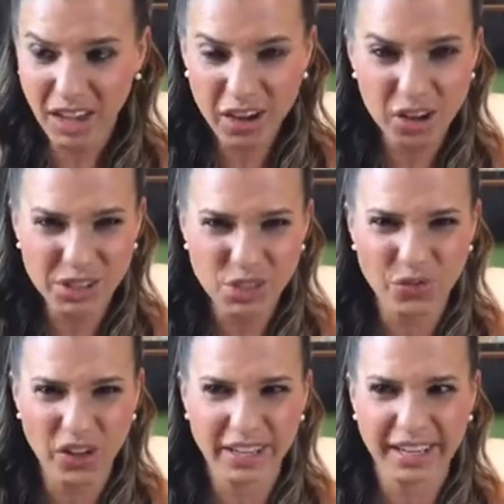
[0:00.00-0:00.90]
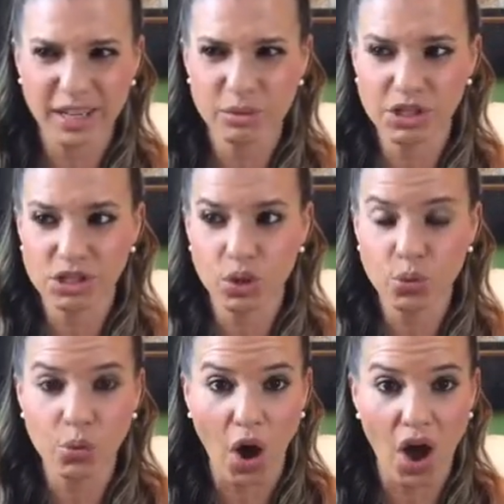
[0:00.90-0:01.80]
I also felt like it was
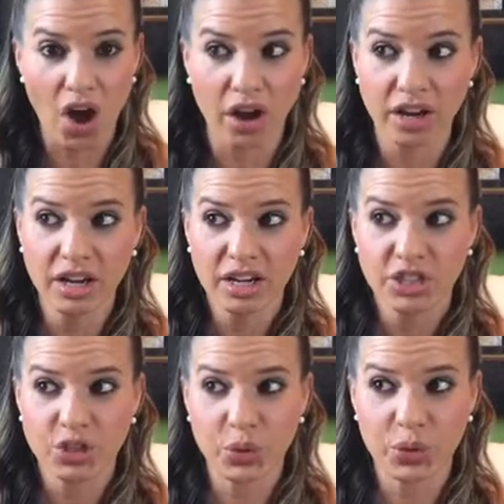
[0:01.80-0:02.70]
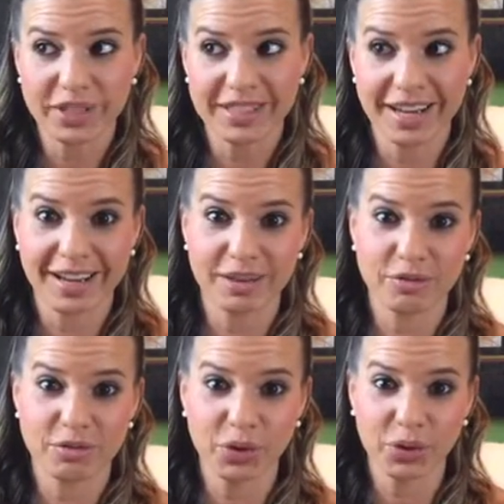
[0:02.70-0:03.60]
so wrong towards like
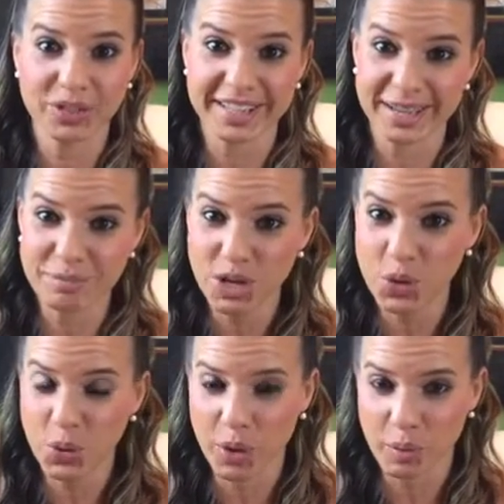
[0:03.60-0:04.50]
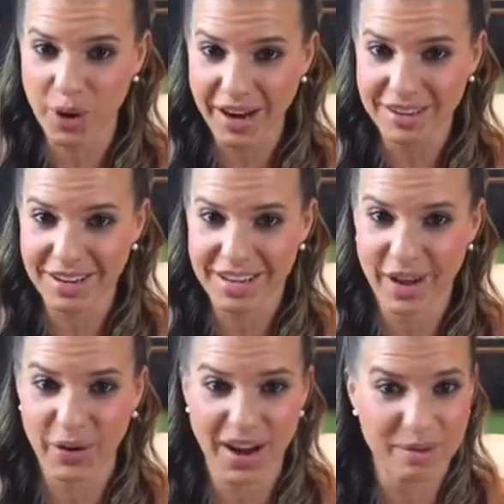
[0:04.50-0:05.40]
girls like me who weren't pregnant
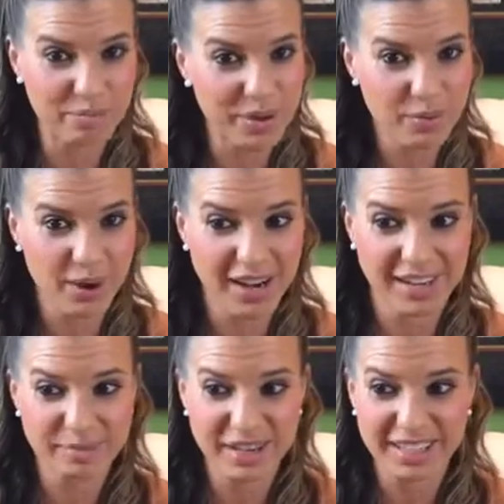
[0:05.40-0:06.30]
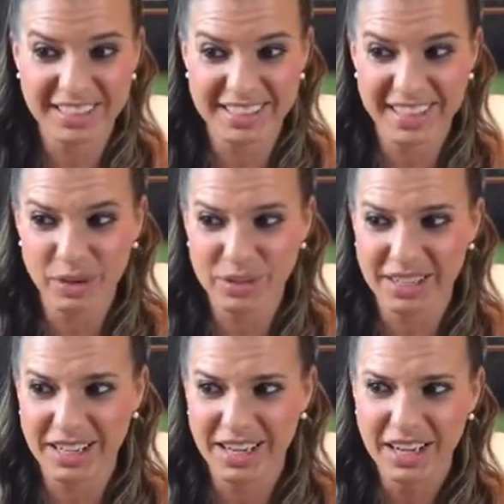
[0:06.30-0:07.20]
yet or hadn't been pregnant, because then I
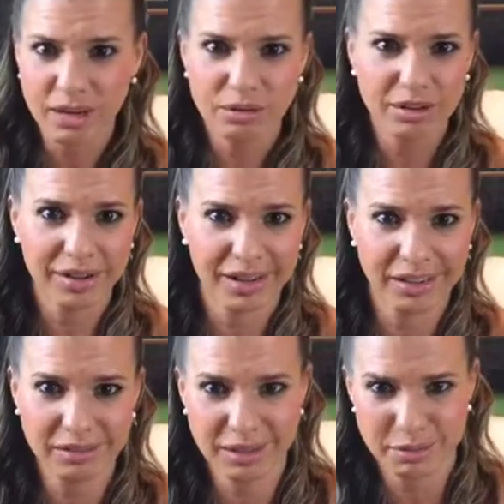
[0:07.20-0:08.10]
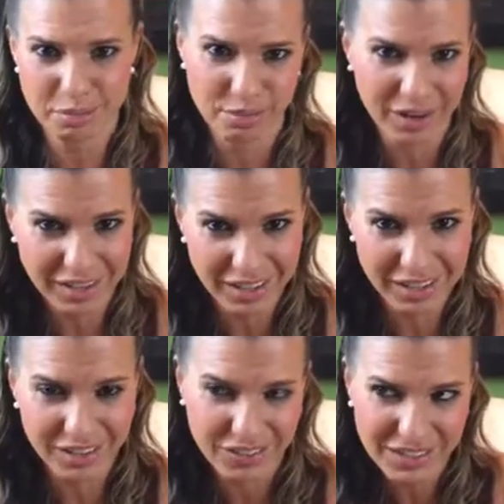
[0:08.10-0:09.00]
was like, well, I don't want to be
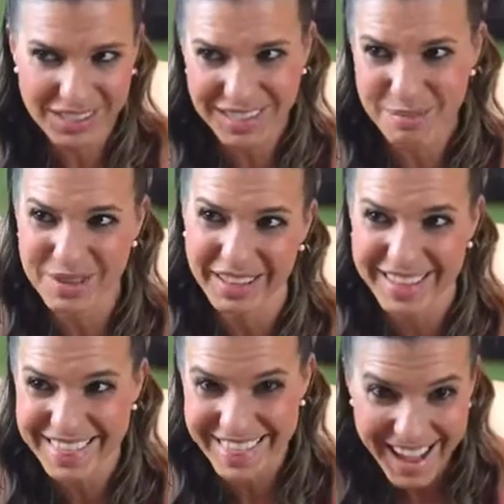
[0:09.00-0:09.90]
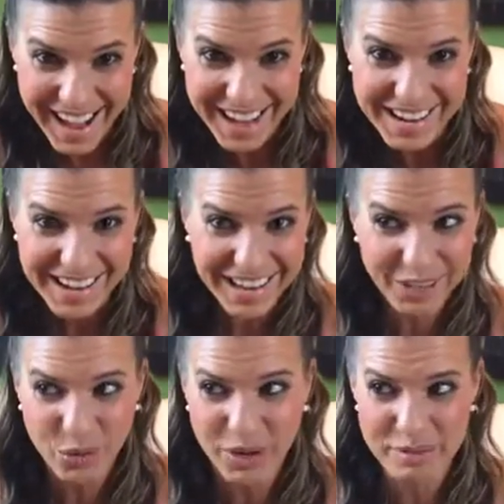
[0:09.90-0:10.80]
pregnant. If this is going to be like that,
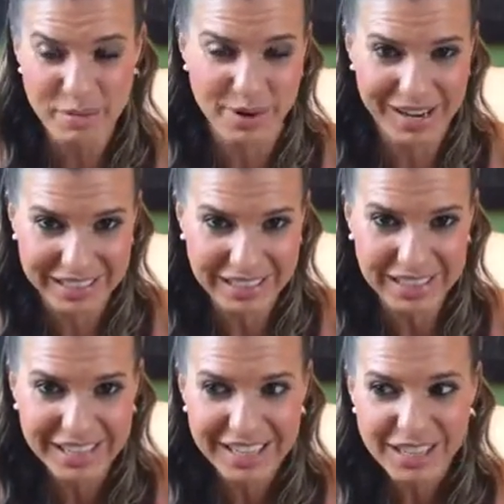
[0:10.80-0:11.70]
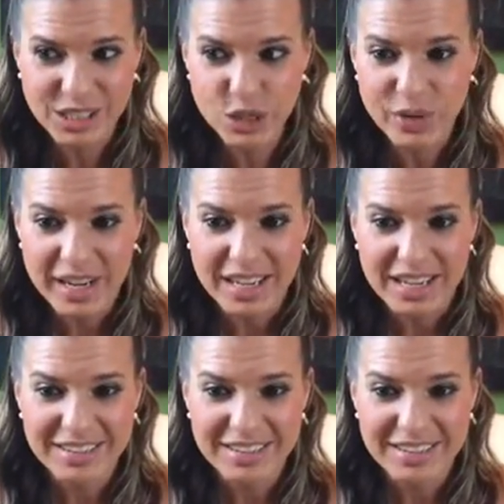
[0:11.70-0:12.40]
I don't want to be pregnant. So